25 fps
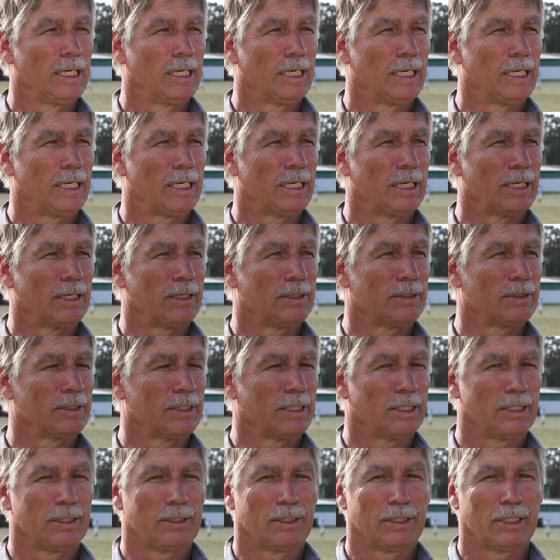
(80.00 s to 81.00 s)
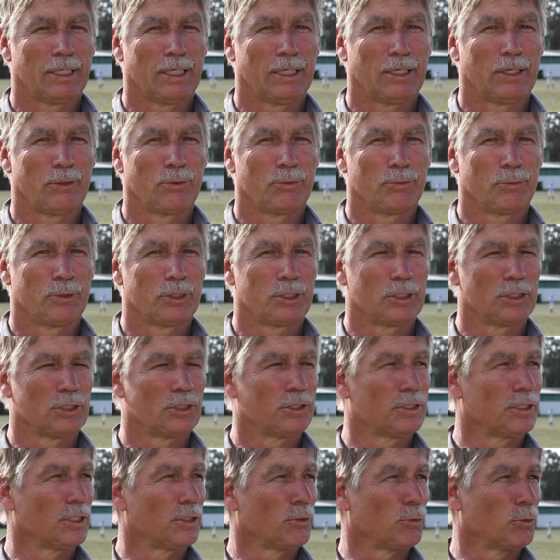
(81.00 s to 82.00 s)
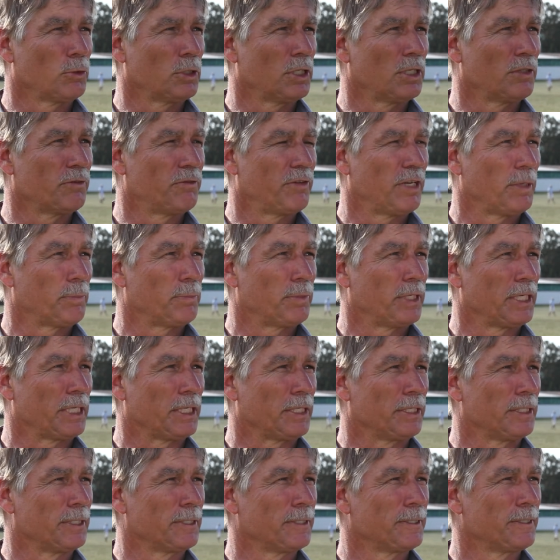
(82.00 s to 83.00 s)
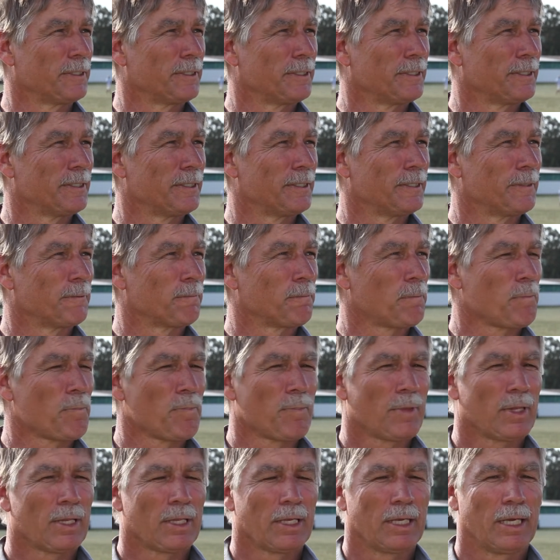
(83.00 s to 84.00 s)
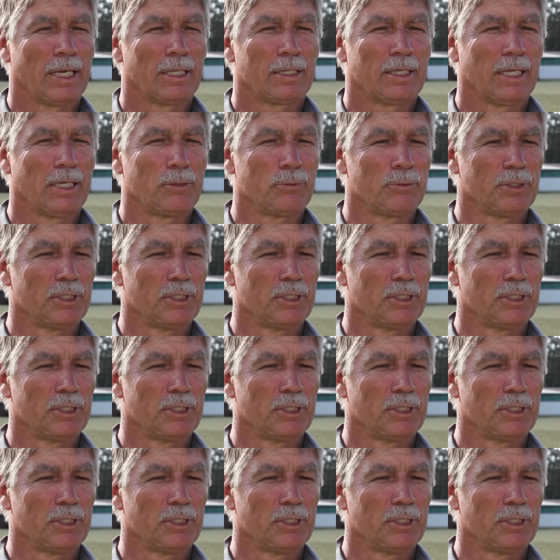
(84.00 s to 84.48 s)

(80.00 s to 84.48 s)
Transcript: uh, which is still wooden fabric. And then